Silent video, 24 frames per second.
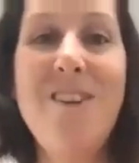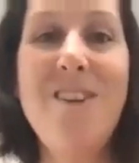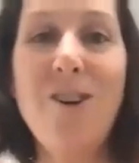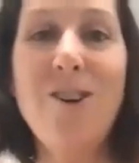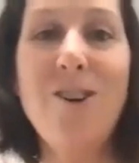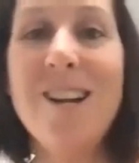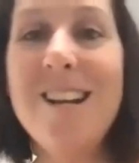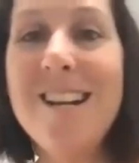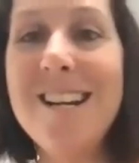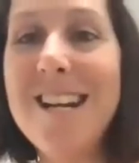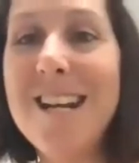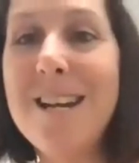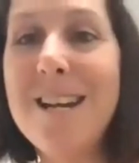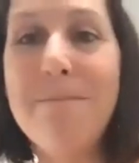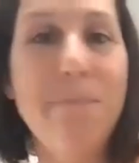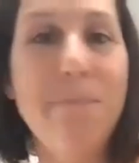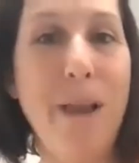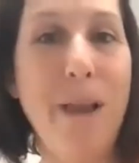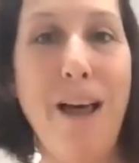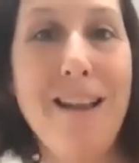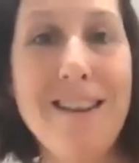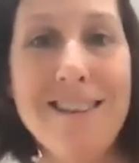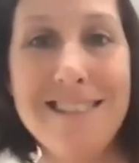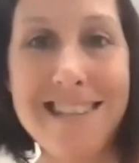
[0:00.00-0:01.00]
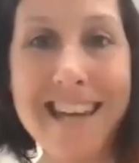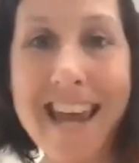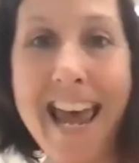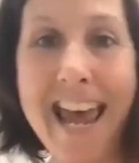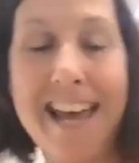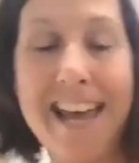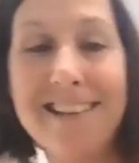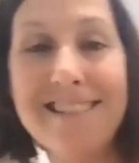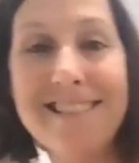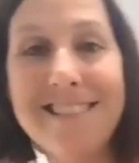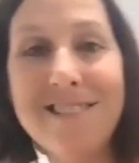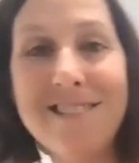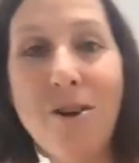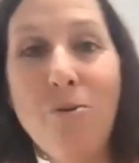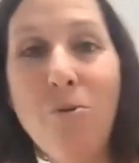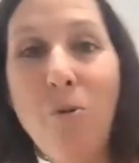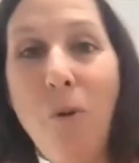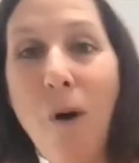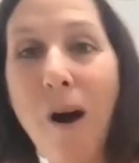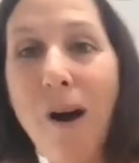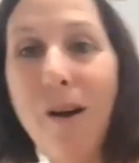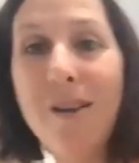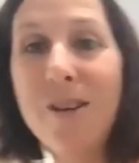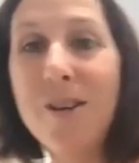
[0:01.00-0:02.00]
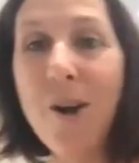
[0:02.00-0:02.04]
not going to need plant tags. So what,